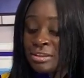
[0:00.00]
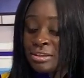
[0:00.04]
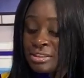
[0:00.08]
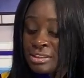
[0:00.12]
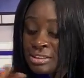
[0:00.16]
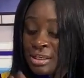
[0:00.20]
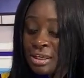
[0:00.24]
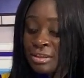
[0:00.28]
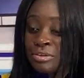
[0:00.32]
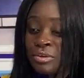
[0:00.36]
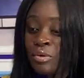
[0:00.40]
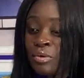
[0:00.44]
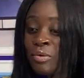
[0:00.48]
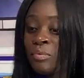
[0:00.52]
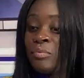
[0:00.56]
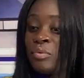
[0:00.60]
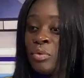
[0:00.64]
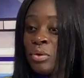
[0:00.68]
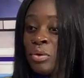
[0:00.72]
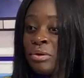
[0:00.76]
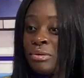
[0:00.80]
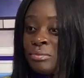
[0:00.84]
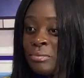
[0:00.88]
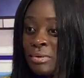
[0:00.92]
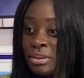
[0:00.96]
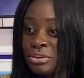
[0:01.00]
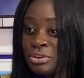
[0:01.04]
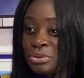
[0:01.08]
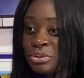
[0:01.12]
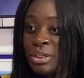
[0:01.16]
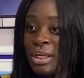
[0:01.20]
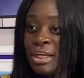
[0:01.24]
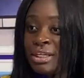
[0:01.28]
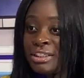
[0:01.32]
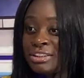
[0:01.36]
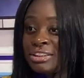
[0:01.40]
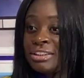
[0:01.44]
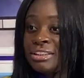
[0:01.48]
the sector of your
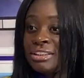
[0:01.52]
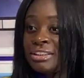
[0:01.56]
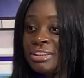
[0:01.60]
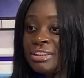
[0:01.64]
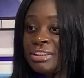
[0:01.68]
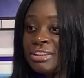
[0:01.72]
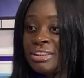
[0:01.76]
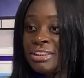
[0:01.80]
education,